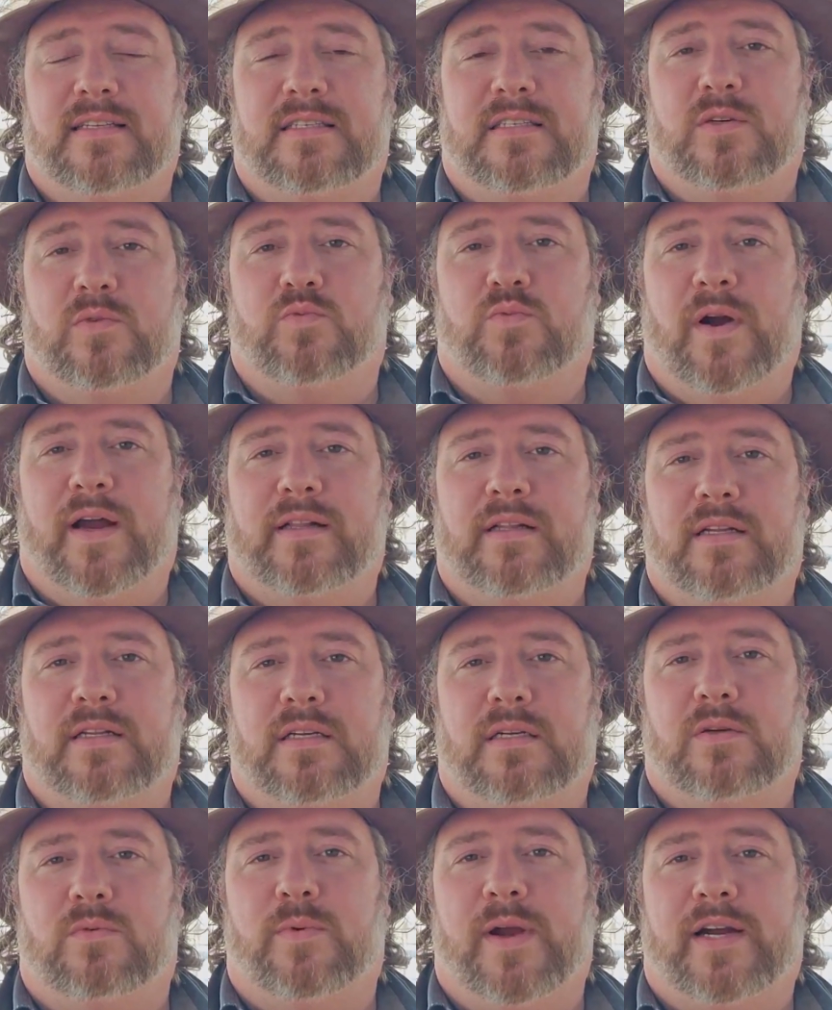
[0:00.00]
is the
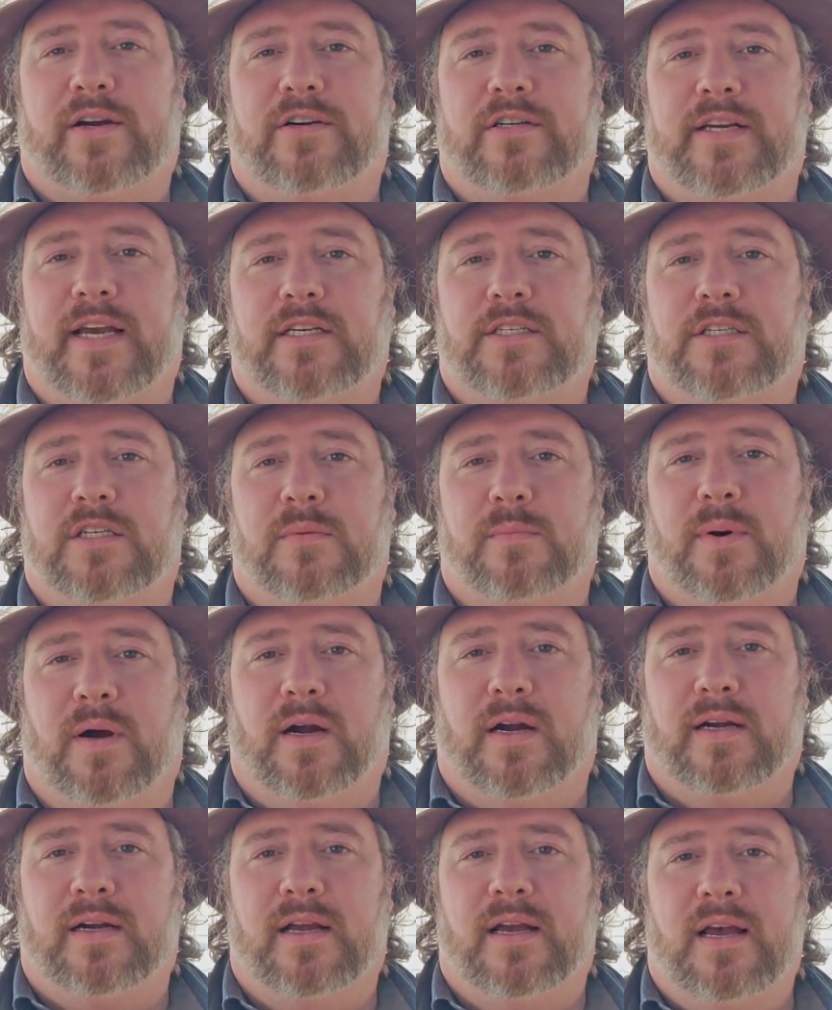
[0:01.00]
Rutland Recreation
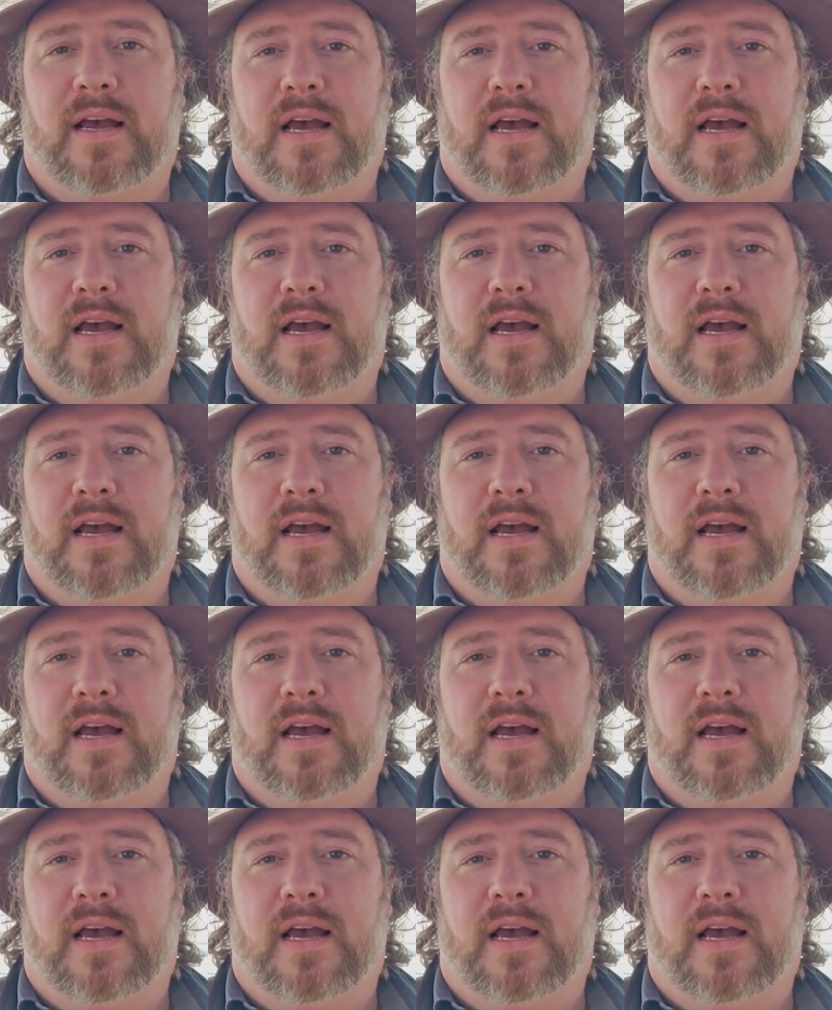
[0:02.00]
Park,